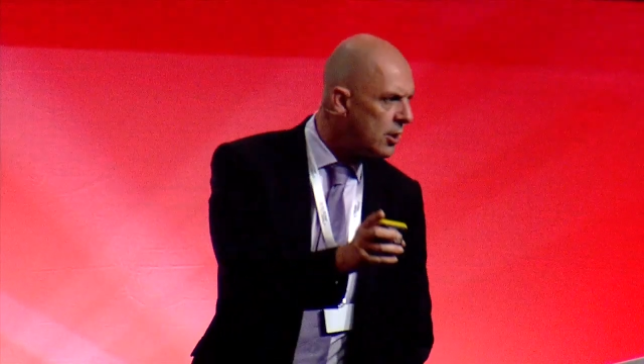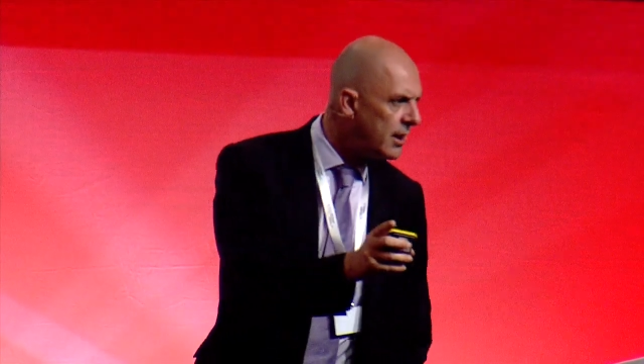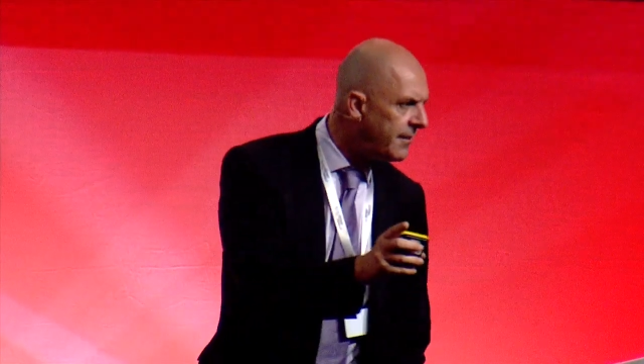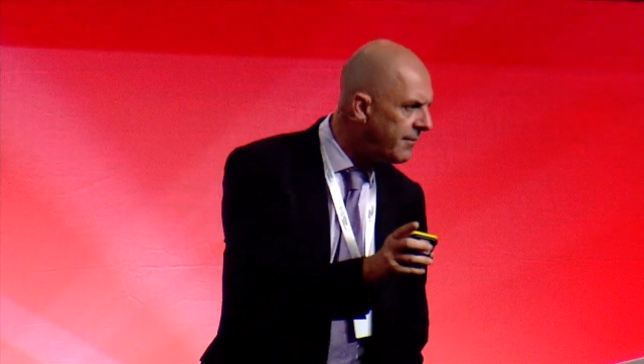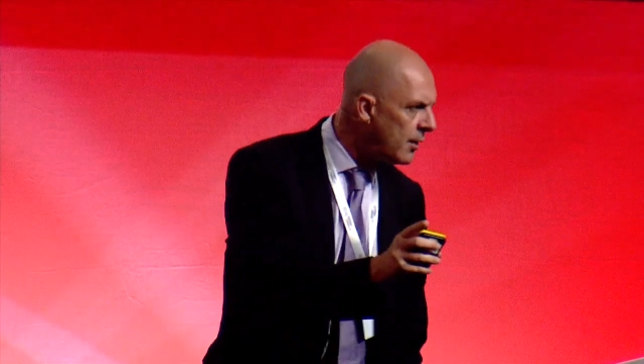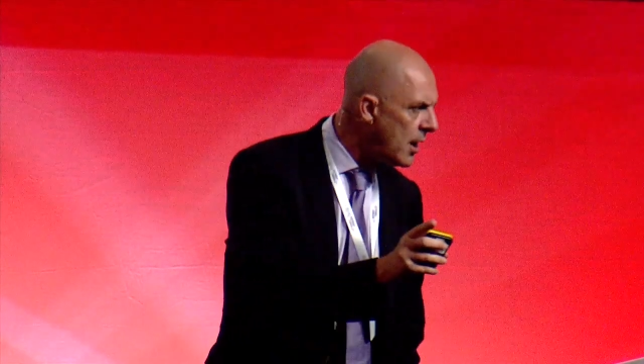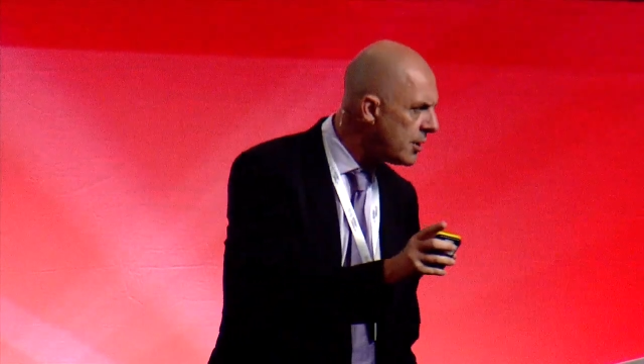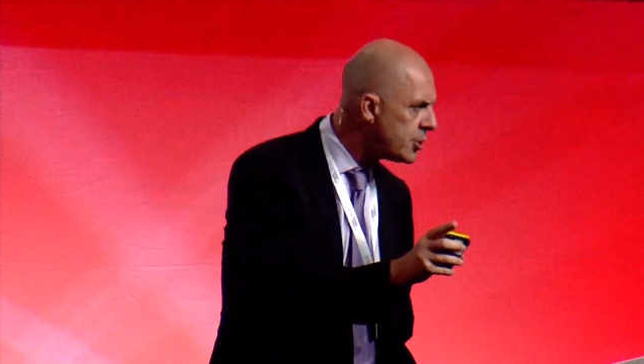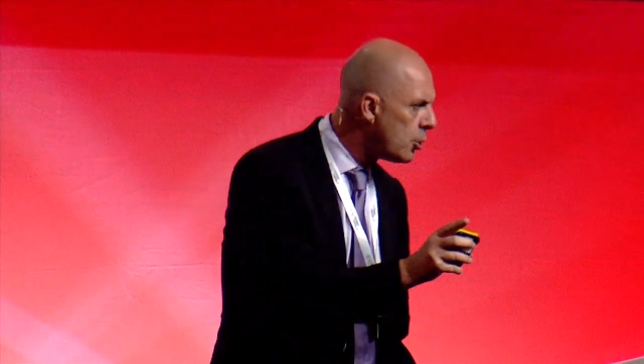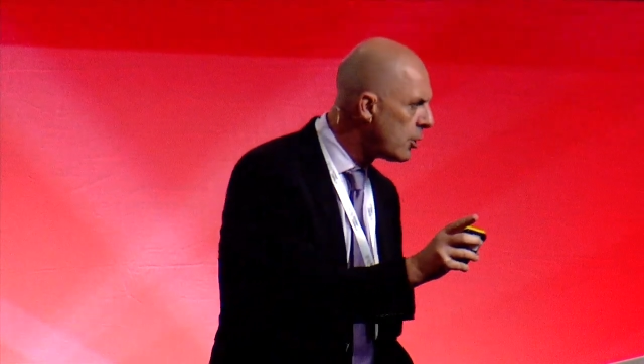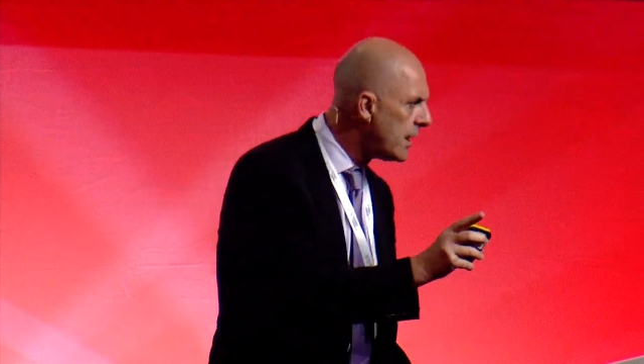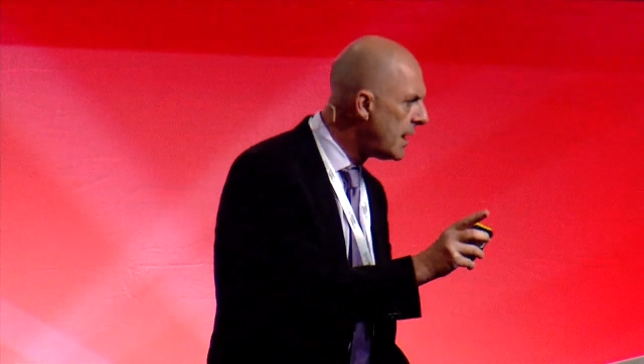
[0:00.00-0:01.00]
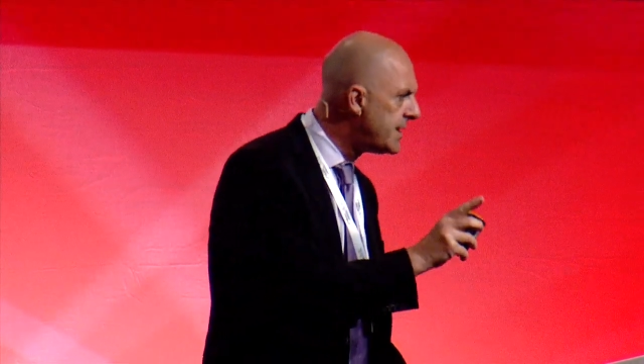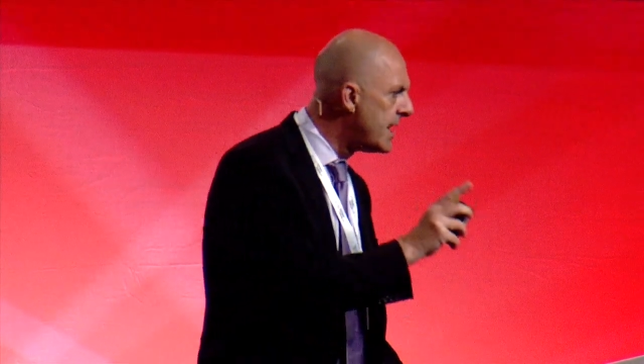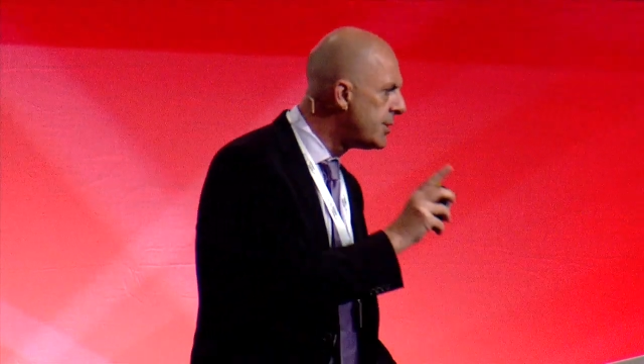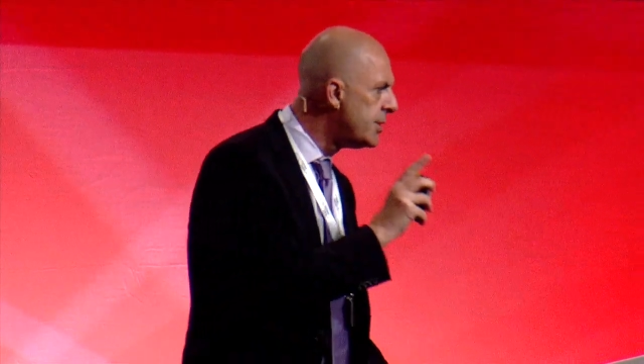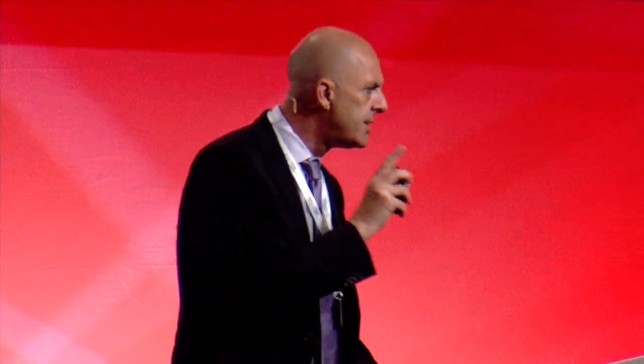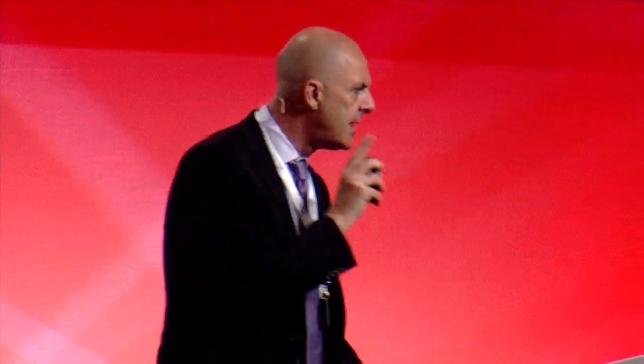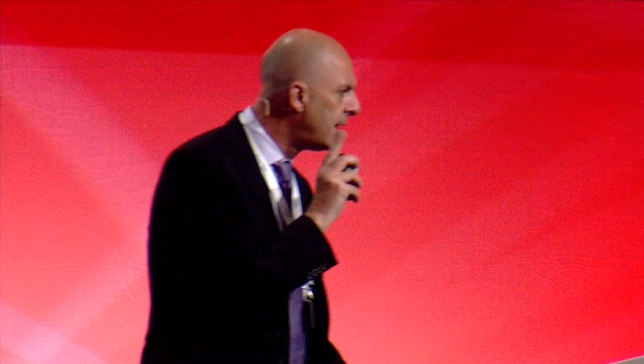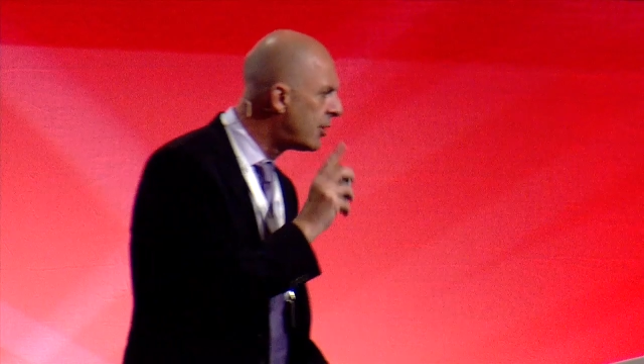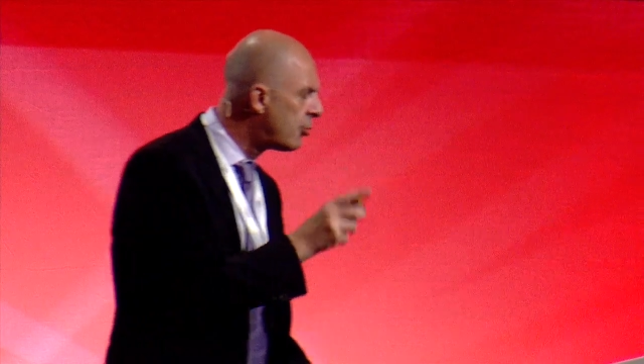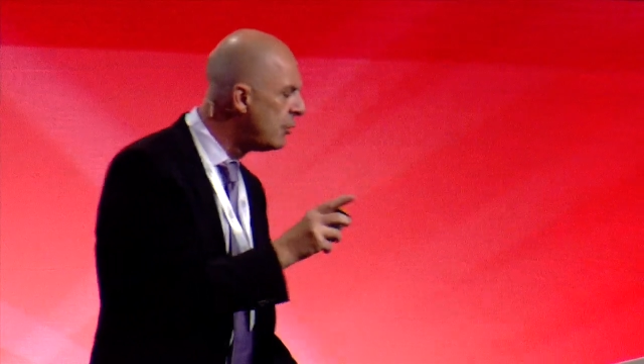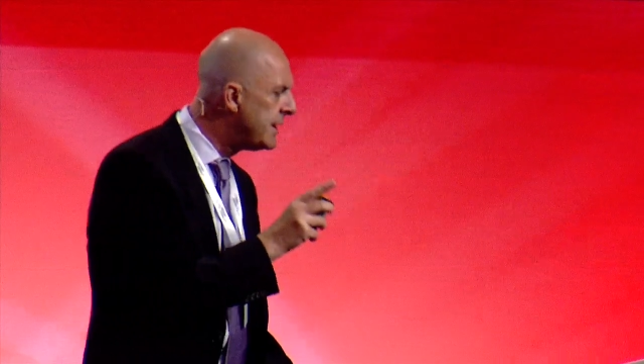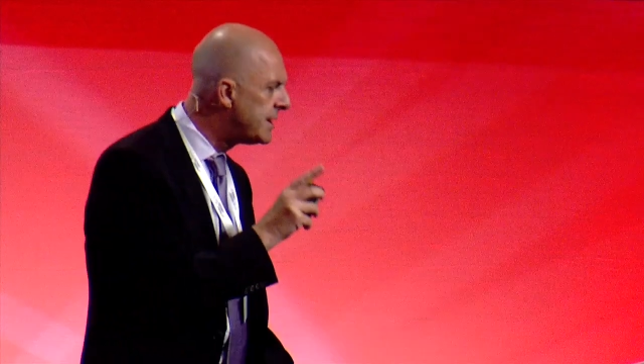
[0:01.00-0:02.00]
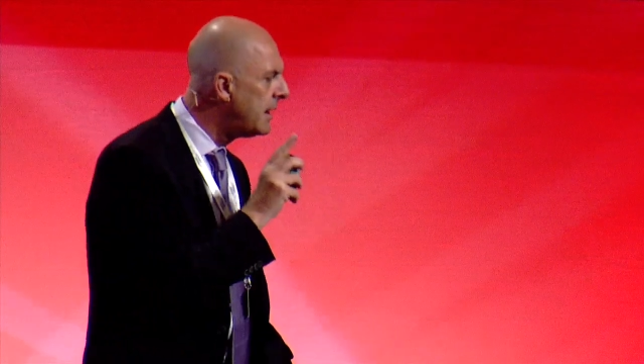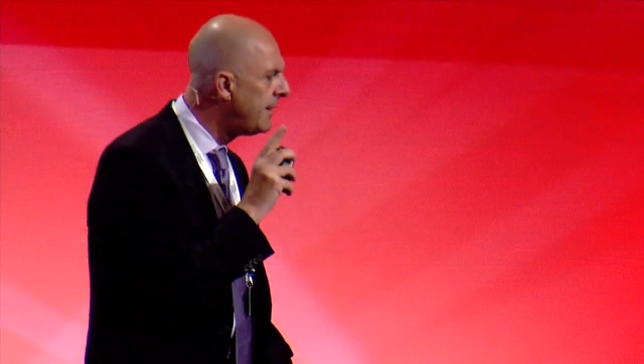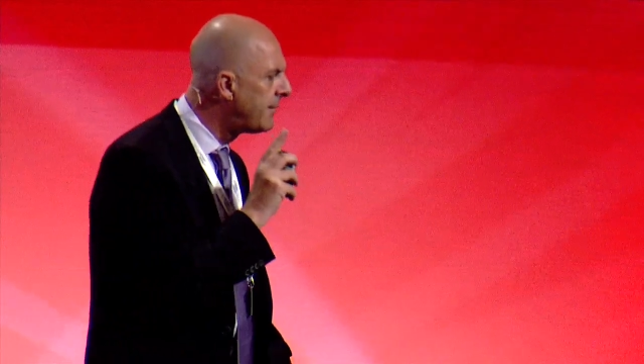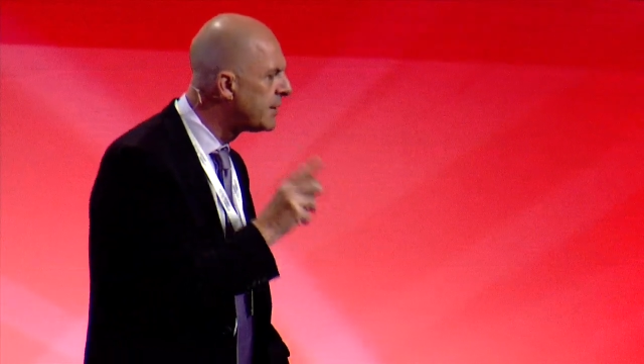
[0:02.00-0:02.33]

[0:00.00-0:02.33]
certainly for large organizations and increasingly